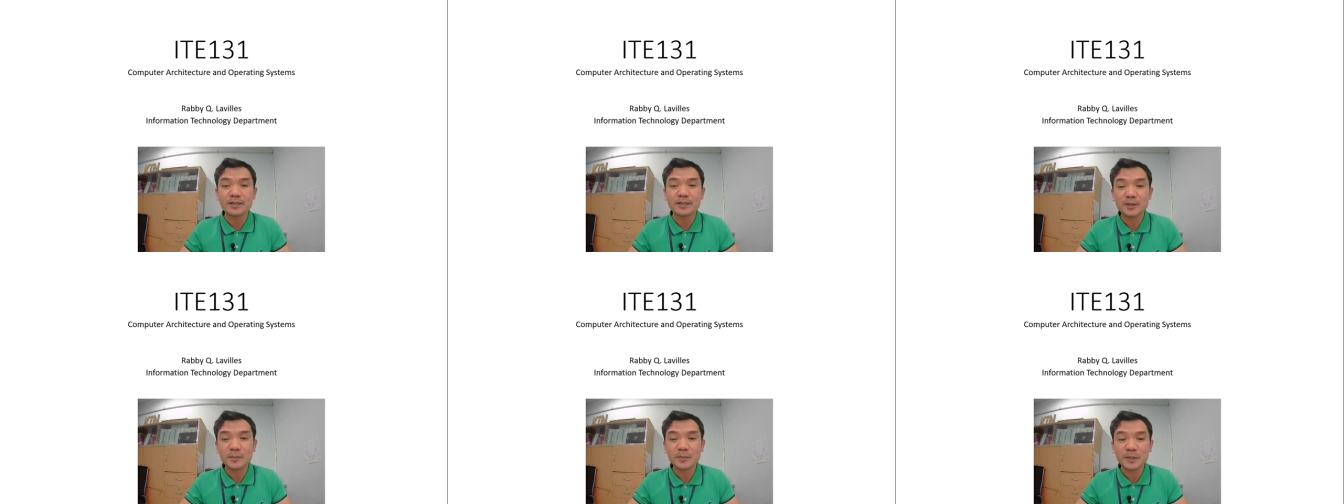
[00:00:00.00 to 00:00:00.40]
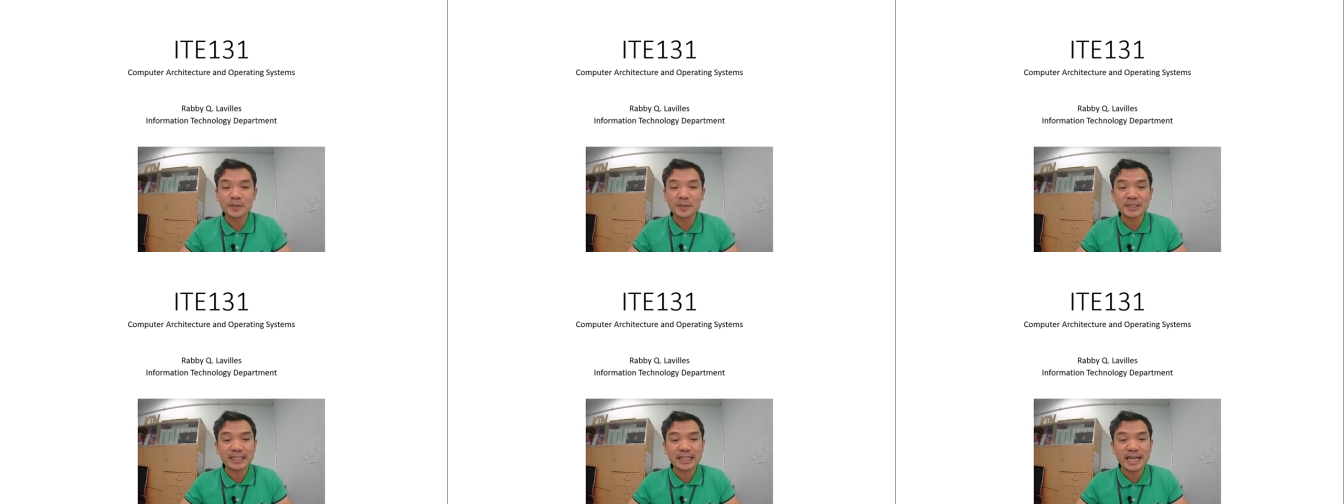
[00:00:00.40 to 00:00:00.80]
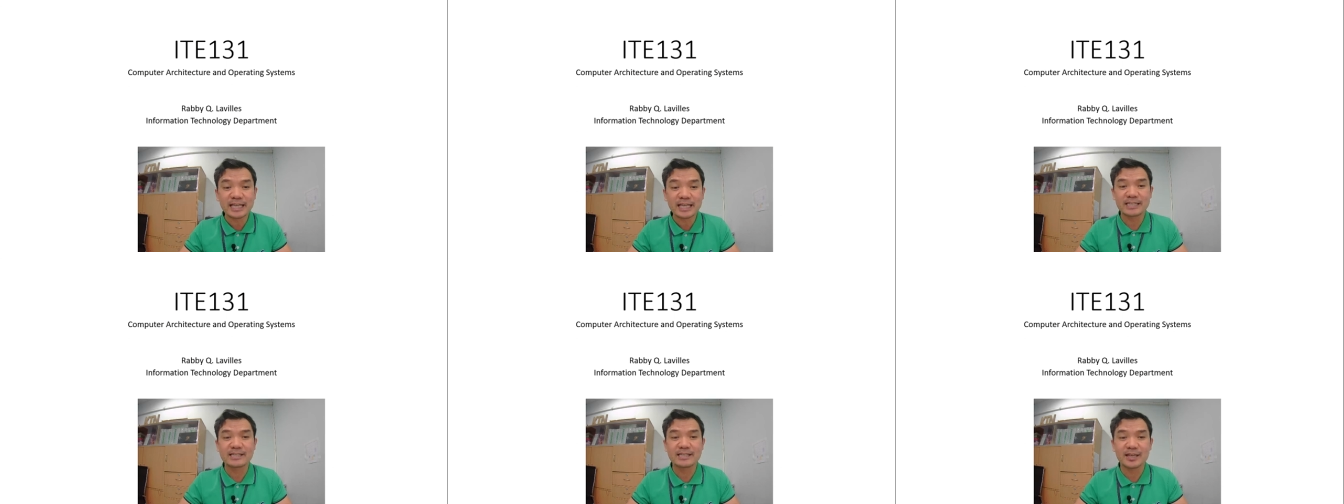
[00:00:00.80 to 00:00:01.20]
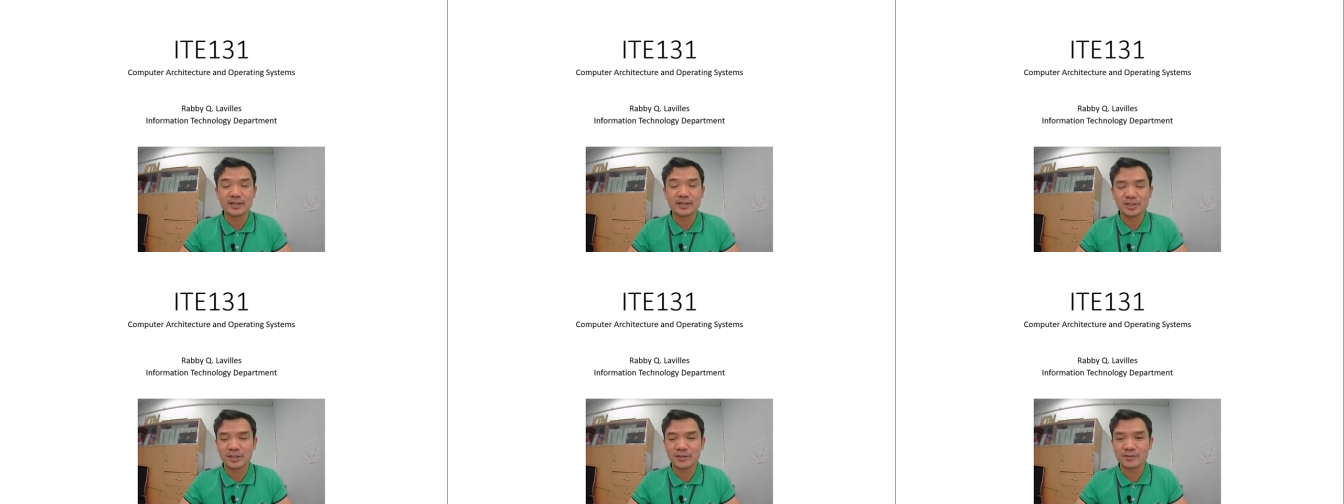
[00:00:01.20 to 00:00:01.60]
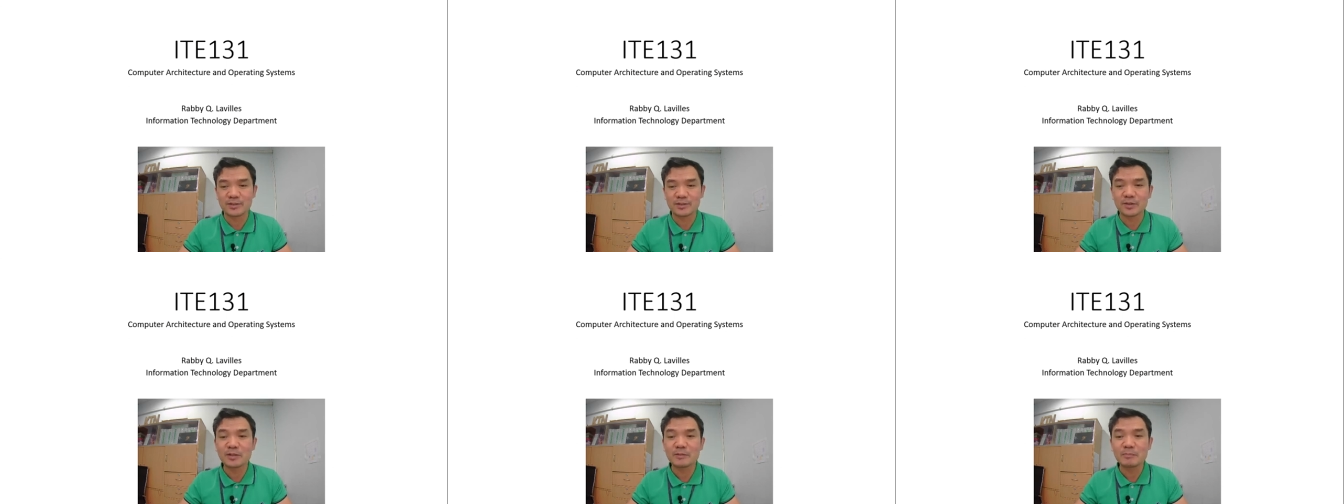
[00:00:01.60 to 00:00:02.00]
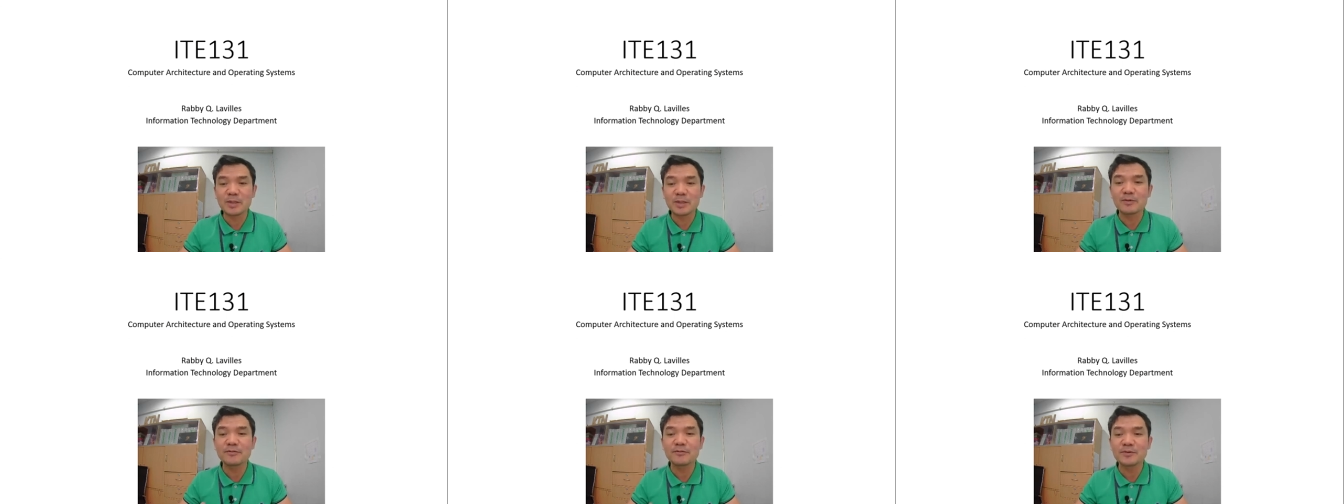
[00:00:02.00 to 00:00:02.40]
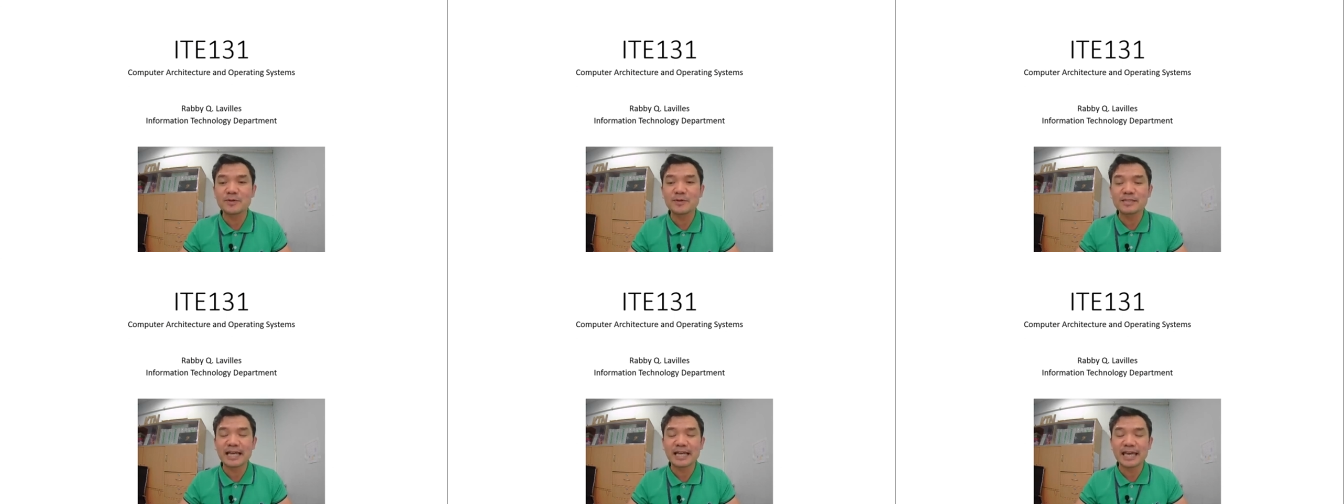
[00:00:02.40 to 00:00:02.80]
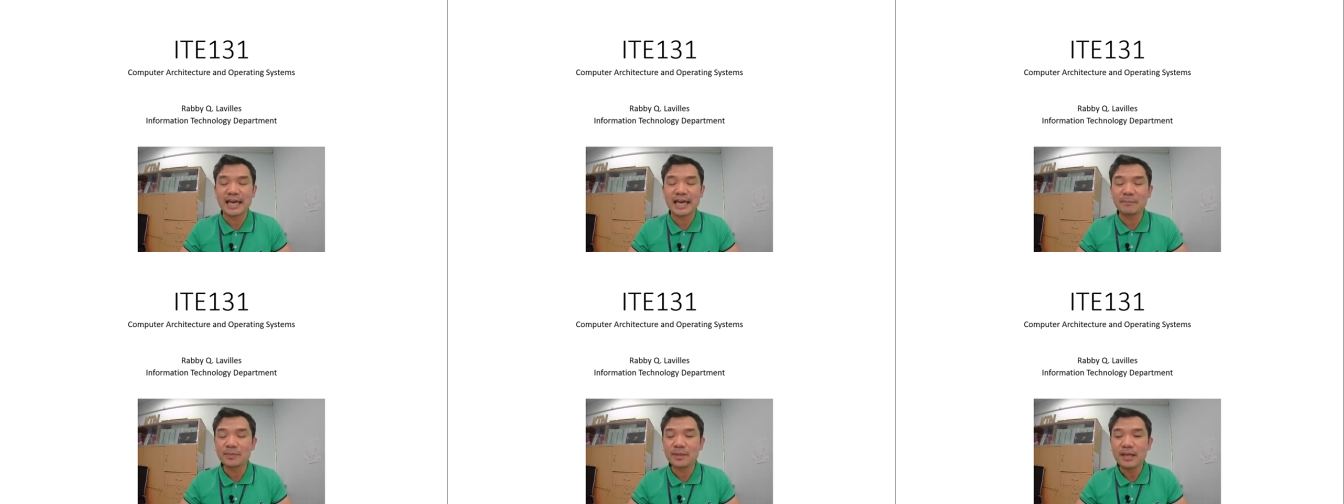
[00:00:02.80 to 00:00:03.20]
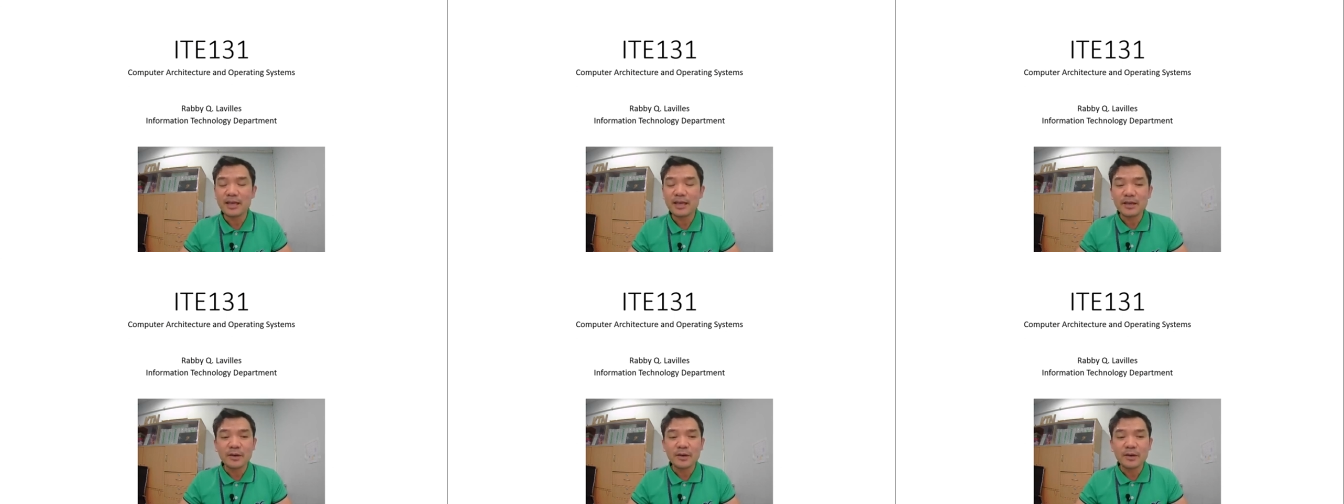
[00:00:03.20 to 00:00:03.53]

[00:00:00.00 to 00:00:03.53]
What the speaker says: and computer organization. So don't be confused again.